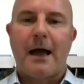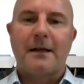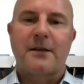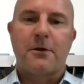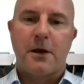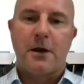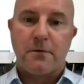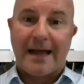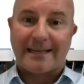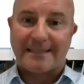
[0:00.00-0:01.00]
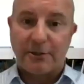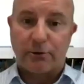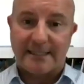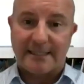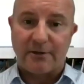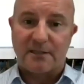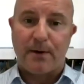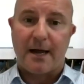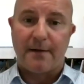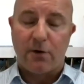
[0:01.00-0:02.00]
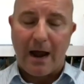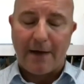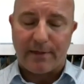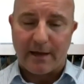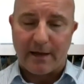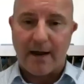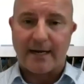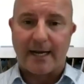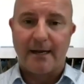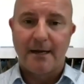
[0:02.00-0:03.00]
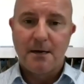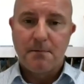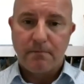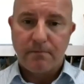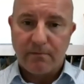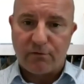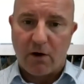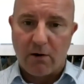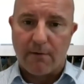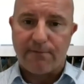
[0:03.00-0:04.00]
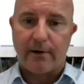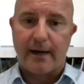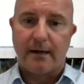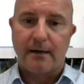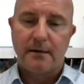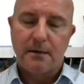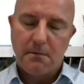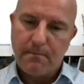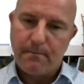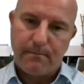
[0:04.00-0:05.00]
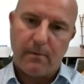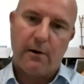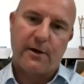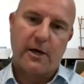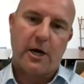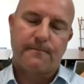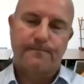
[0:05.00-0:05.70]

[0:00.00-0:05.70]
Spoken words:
So you're a serious buyer, you've got everything ready, strong offer in, off you go.